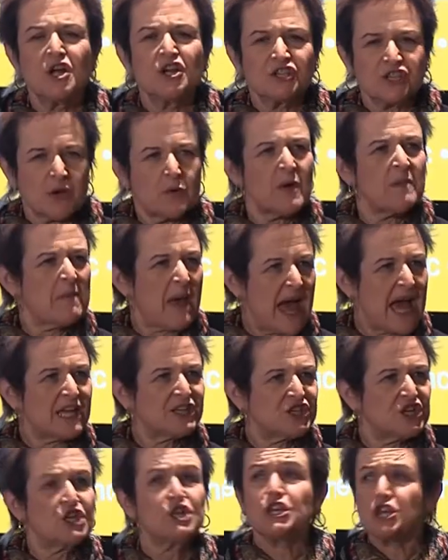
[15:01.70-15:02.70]
So
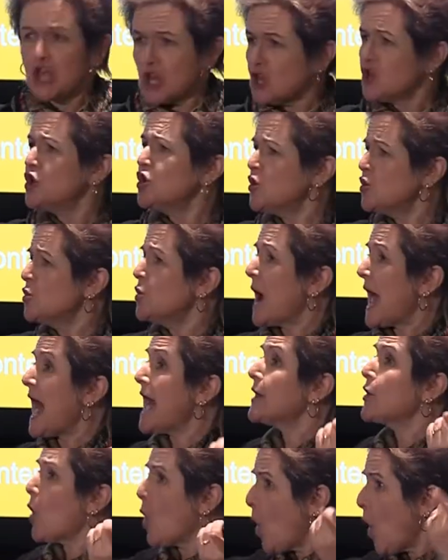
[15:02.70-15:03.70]
imagine that you
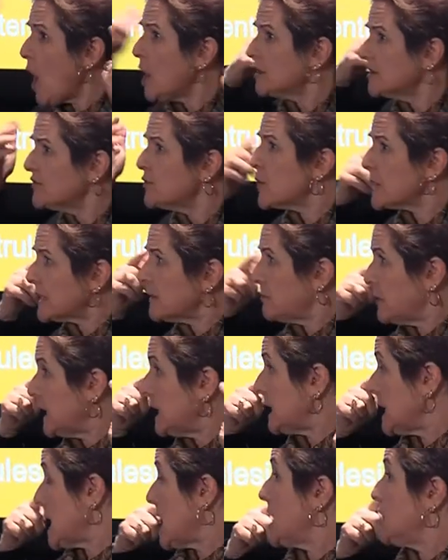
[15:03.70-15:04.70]
had all of
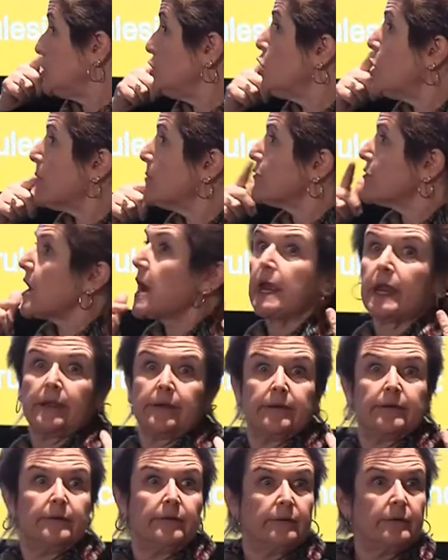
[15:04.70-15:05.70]
Wikipedia in your
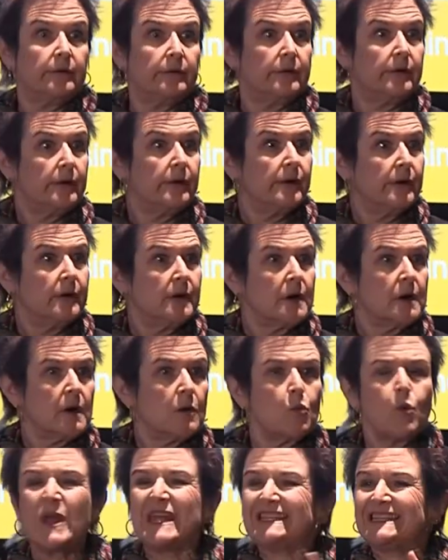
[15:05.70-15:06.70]
brain.
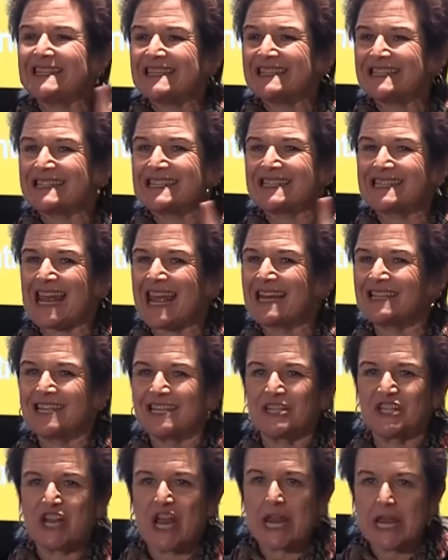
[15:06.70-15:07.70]
We didn't stand a
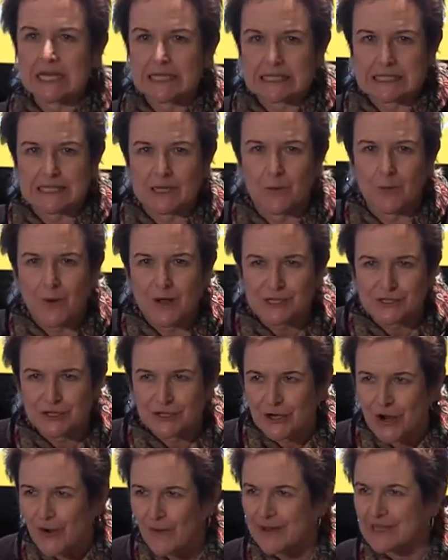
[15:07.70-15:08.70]
chance. It
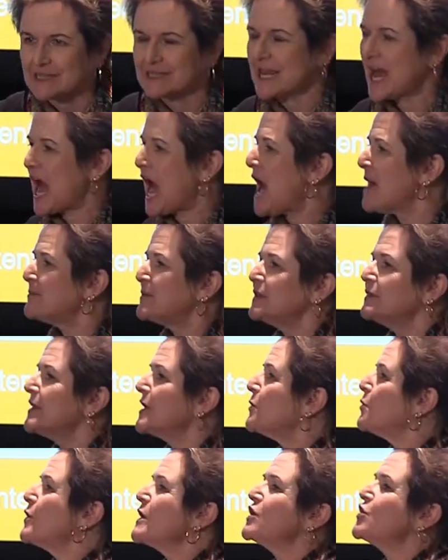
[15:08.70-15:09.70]
wasn't going to happen,
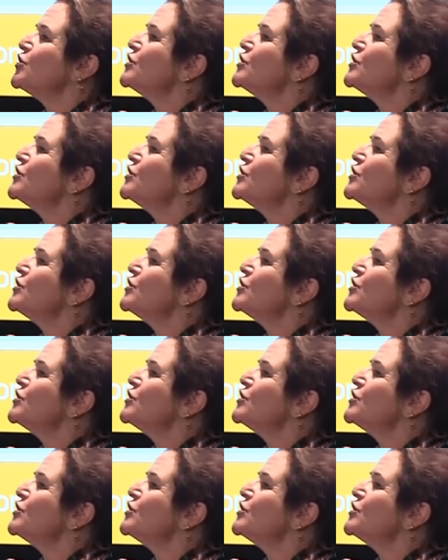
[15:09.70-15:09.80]
that we